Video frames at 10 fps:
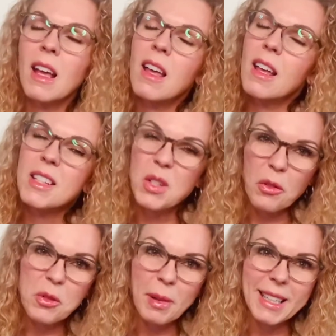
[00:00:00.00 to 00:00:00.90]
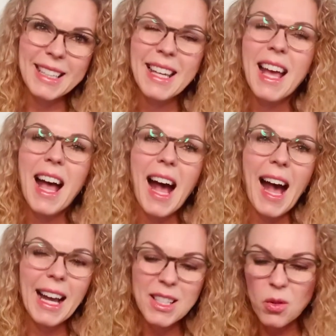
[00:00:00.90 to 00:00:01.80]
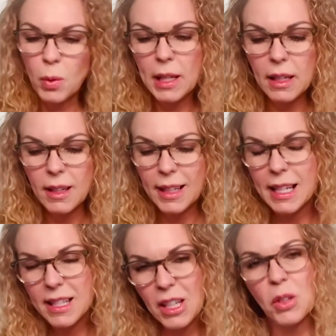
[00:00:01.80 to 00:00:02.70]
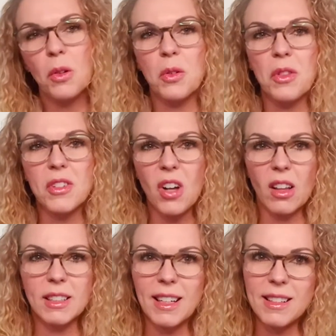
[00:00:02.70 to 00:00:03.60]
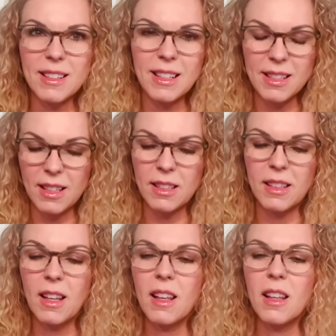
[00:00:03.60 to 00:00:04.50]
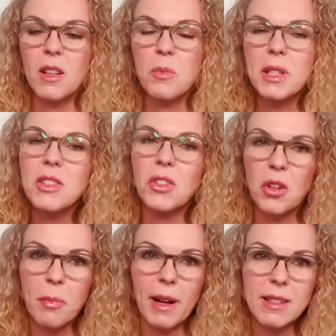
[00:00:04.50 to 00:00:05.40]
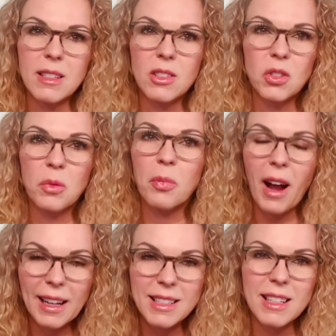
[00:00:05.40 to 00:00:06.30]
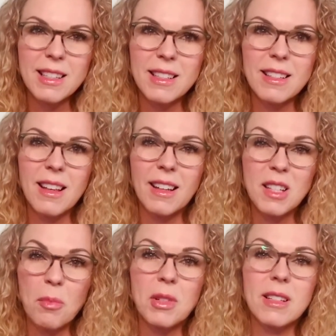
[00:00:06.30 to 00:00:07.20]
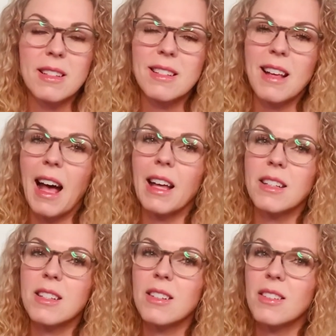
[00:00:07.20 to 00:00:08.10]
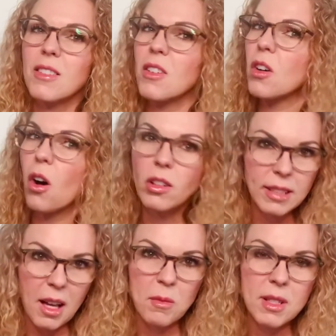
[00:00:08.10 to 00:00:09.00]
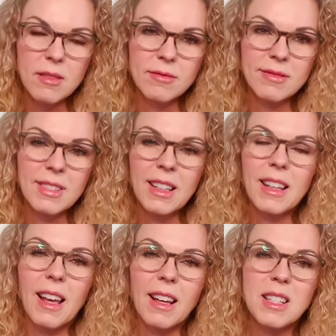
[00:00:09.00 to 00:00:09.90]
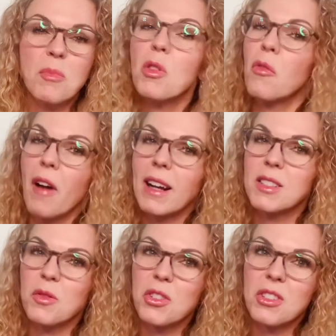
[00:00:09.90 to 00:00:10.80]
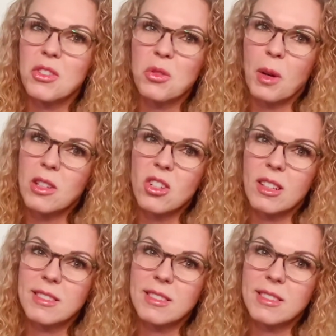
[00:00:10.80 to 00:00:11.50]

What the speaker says: So everybody, as we continue through this holiday season, please do your best to practice acceptance at all times. Accept the facts of your situation.